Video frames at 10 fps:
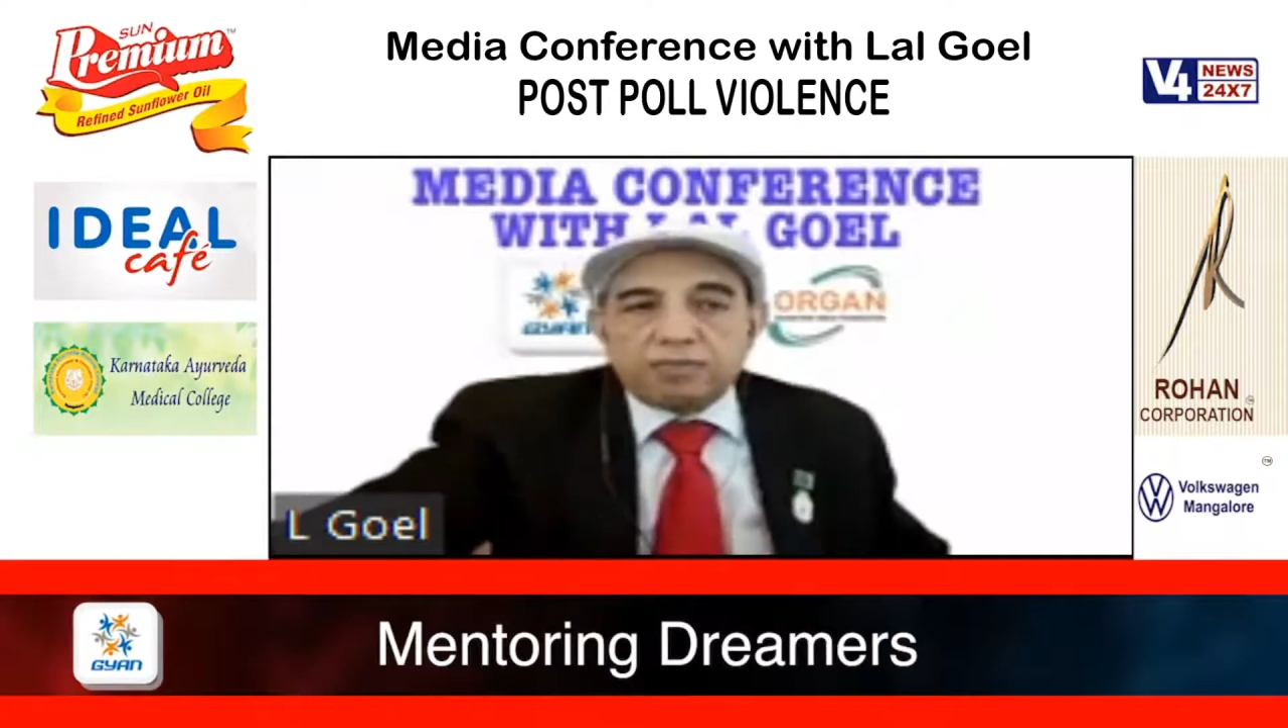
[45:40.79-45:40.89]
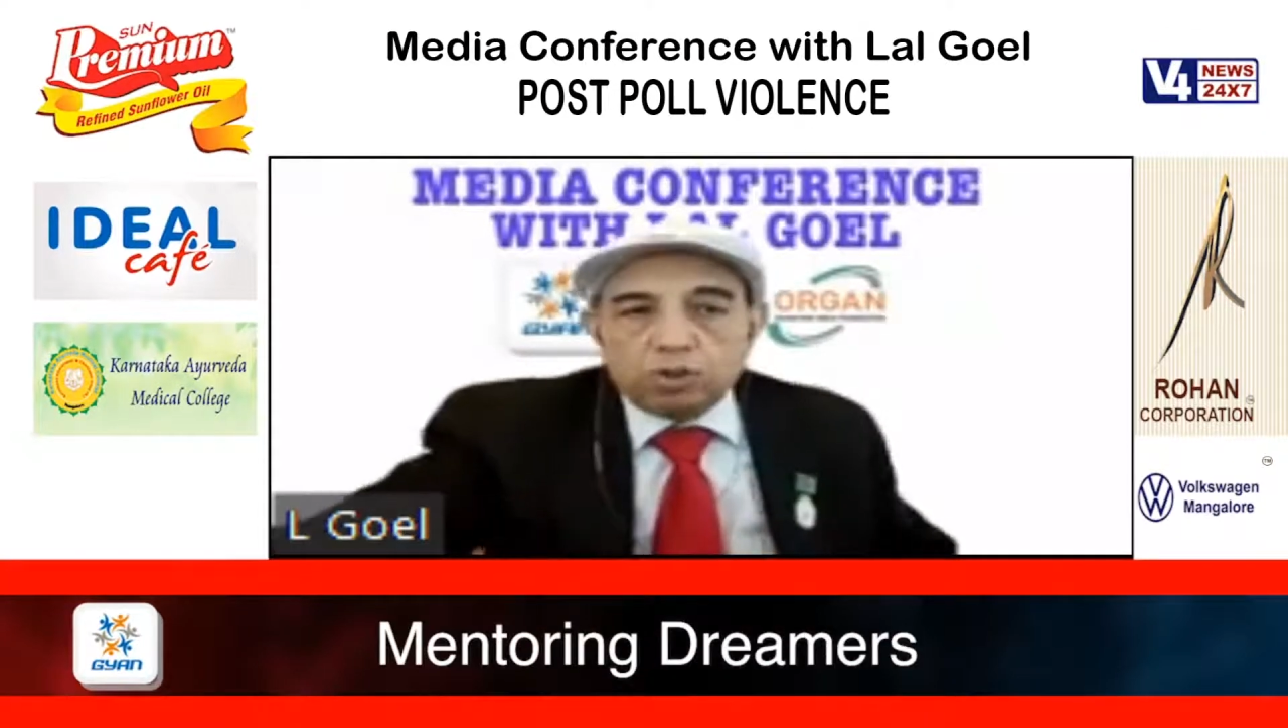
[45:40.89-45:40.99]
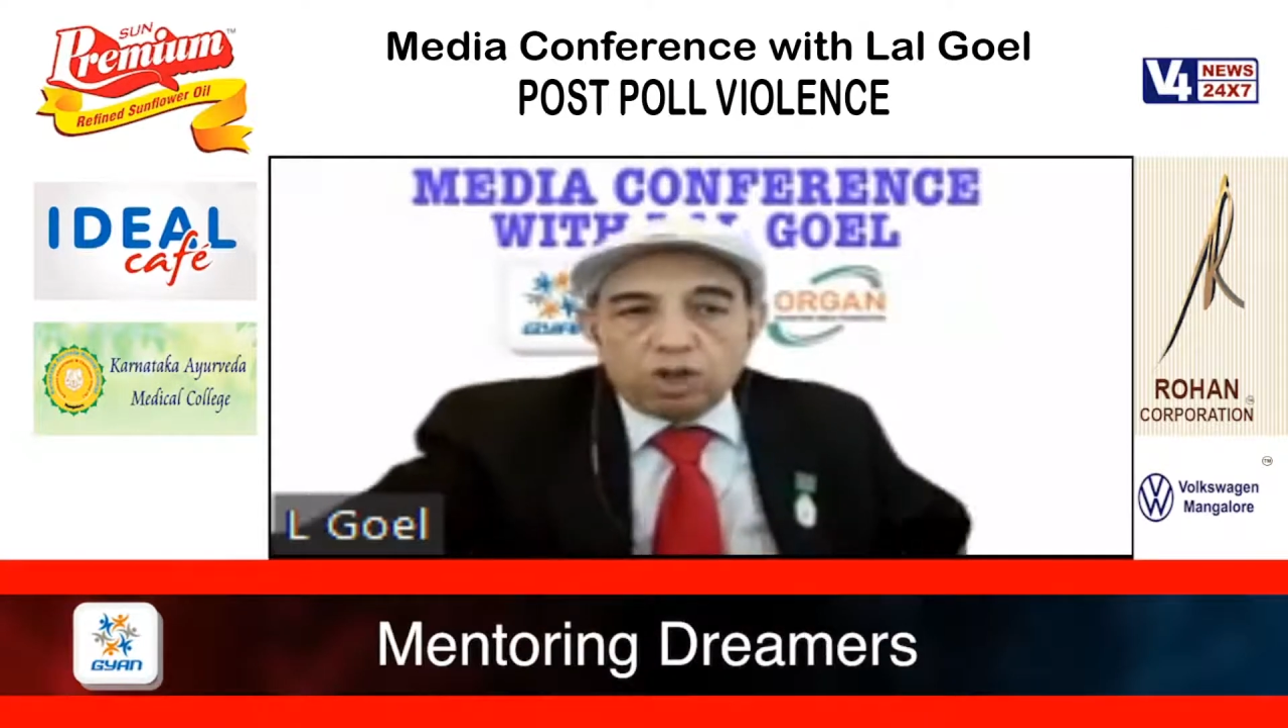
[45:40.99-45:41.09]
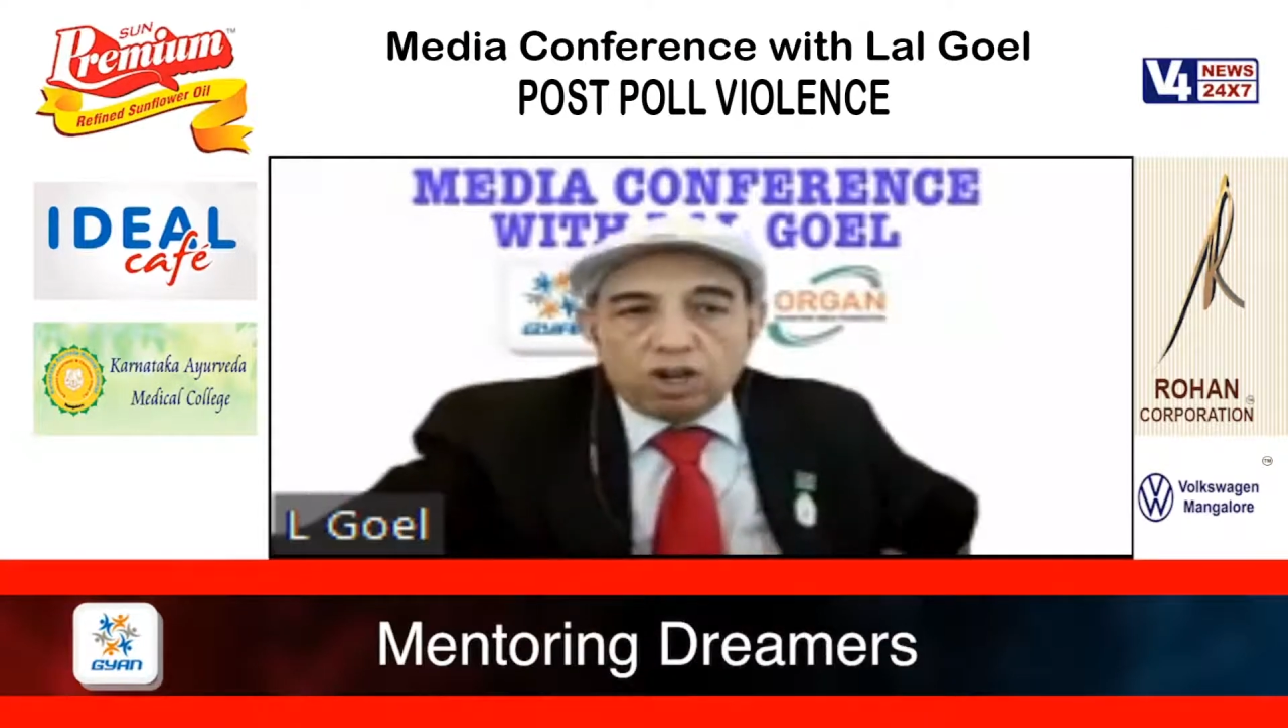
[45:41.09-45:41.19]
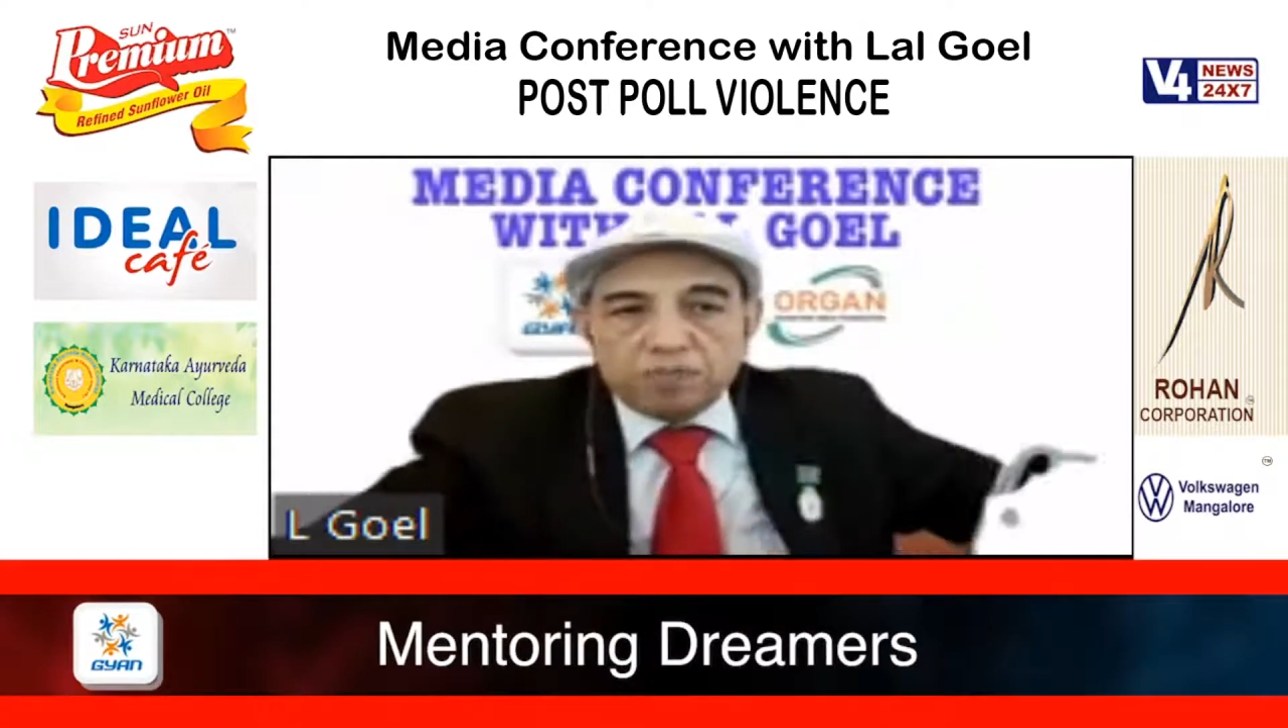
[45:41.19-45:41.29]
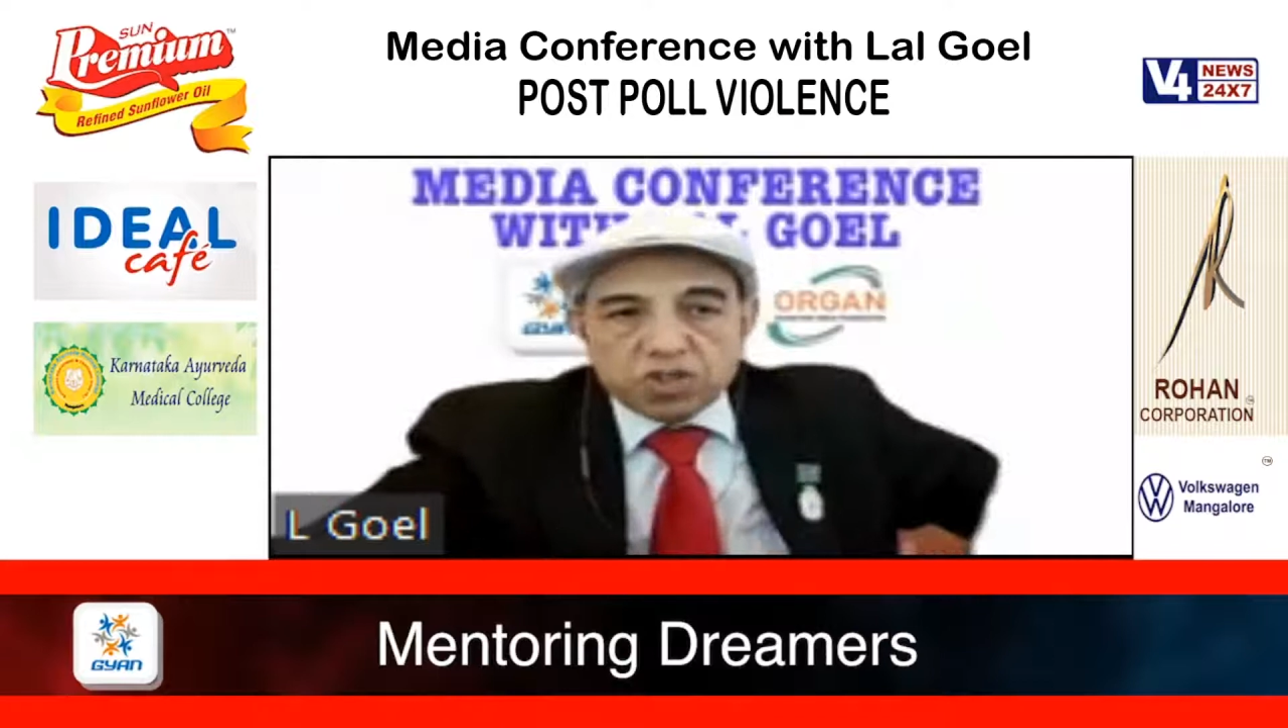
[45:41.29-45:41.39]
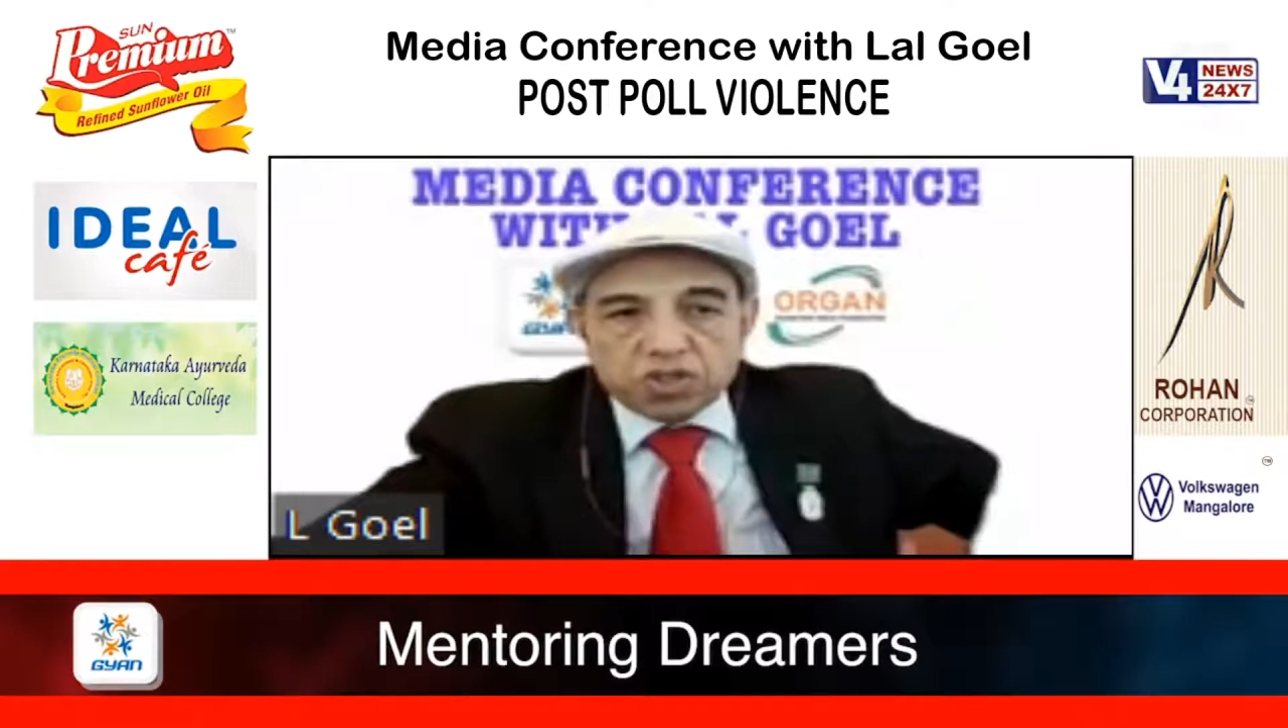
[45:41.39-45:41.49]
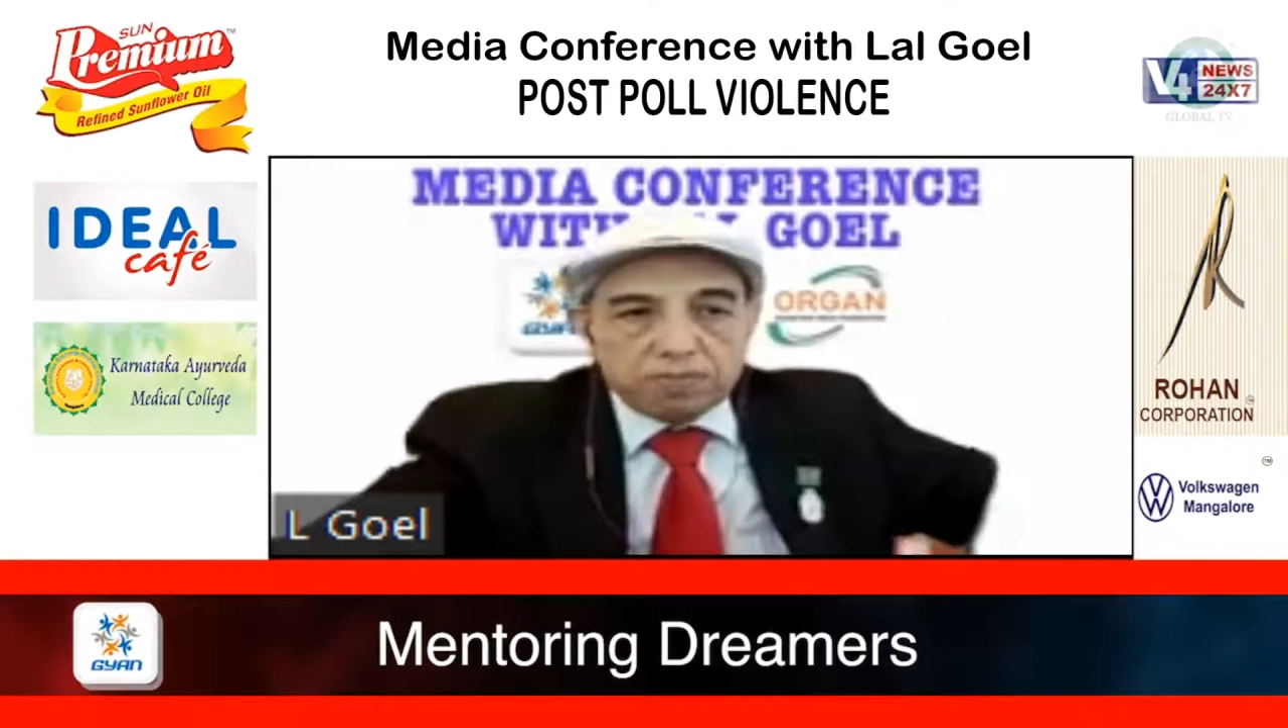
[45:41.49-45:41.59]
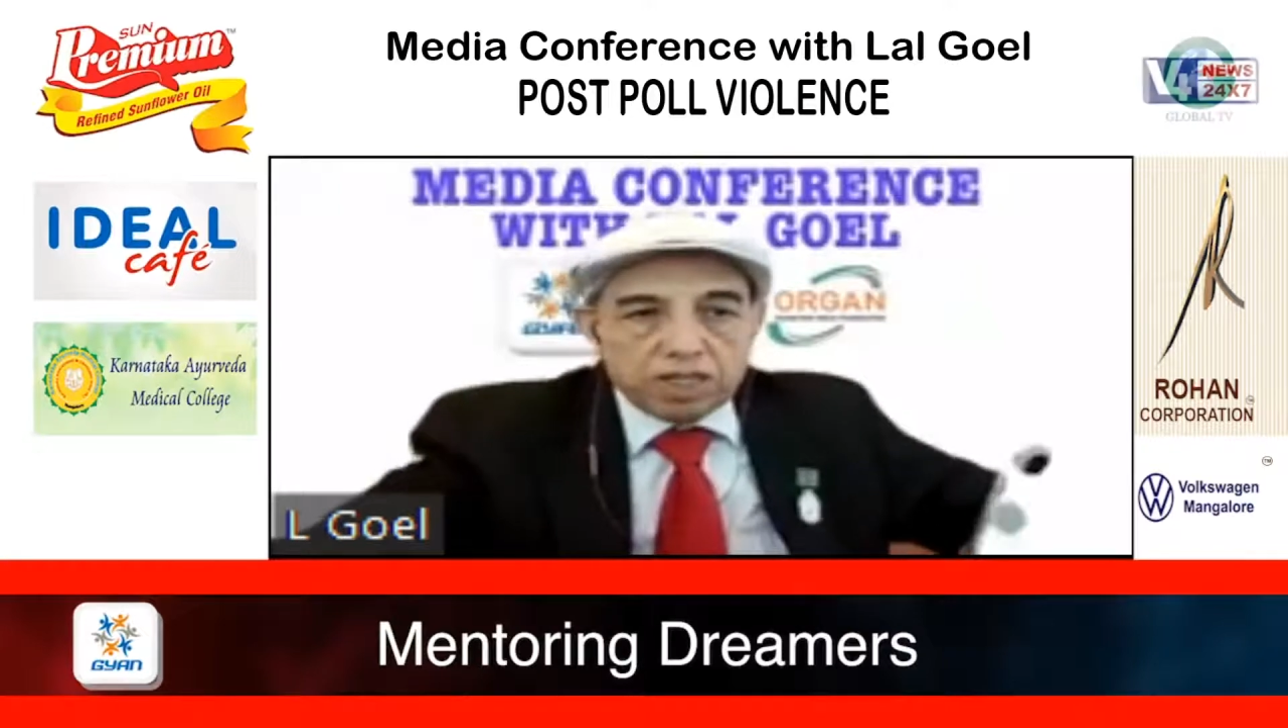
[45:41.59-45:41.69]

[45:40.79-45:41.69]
view of Mr.